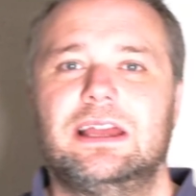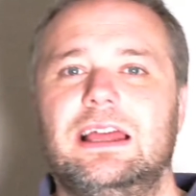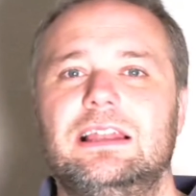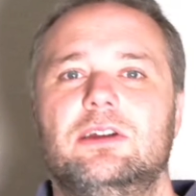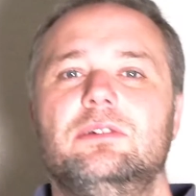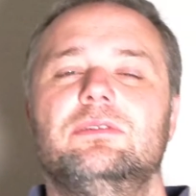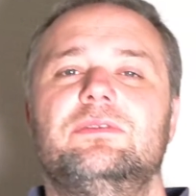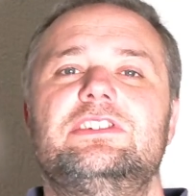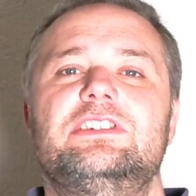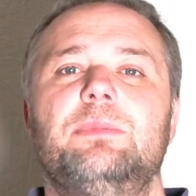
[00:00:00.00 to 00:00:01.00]
Hello,
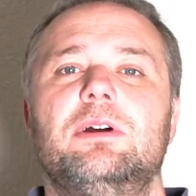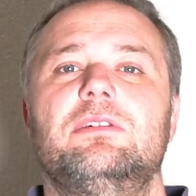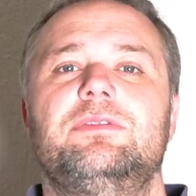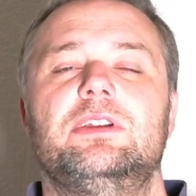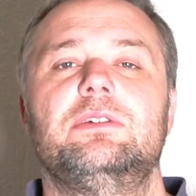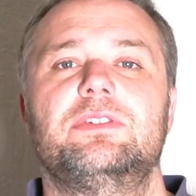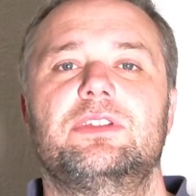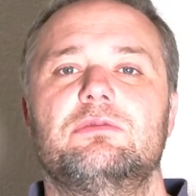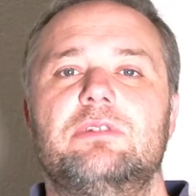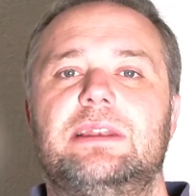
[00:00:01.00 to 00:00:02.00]
this is my review for The
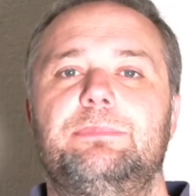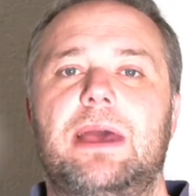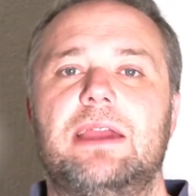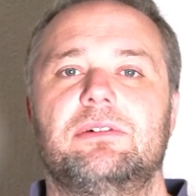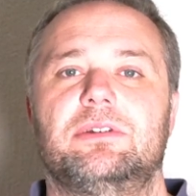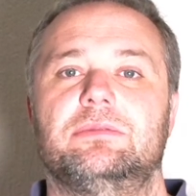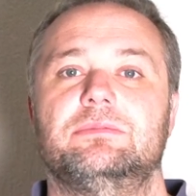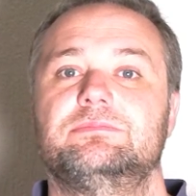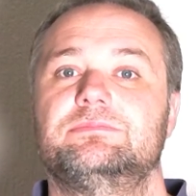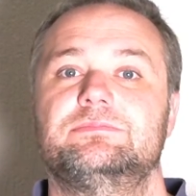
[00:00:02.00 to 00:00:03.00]
Red Baron.
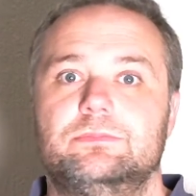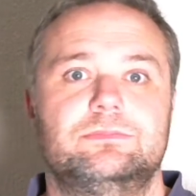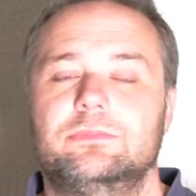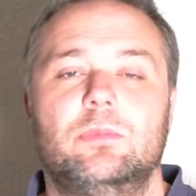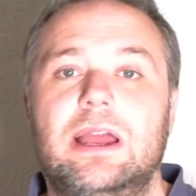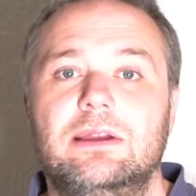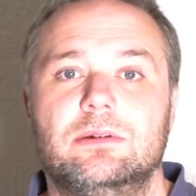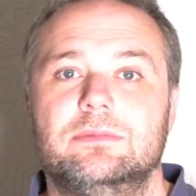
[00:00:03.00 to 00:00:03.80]
Wow,